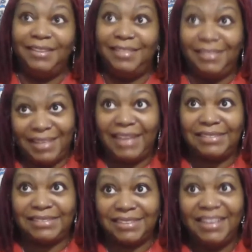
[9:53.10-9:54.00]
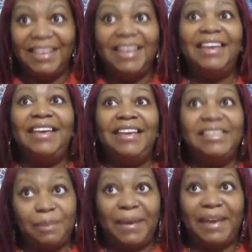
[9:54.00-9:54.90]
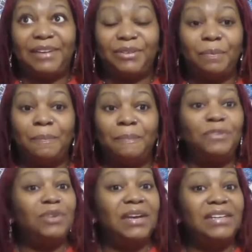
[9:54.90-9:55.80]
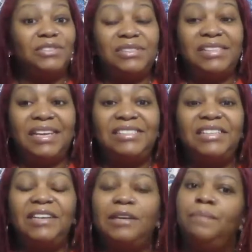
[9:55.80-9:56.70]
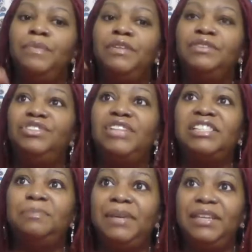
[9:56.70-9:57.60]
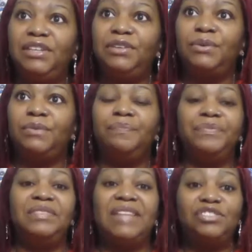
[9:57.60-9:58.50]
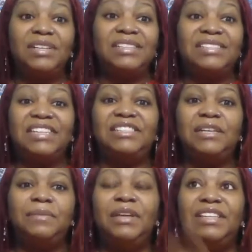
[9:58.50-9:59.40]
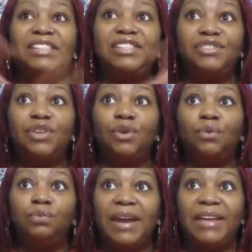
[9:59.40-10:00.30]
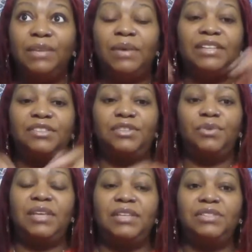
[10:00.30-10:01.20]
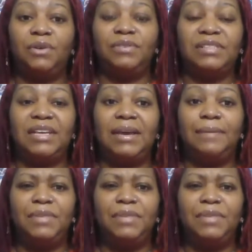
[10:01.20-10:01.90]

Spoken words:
That is a battle, trying to teach him just be you. Not trying to teach him this is the right way to do things all the time.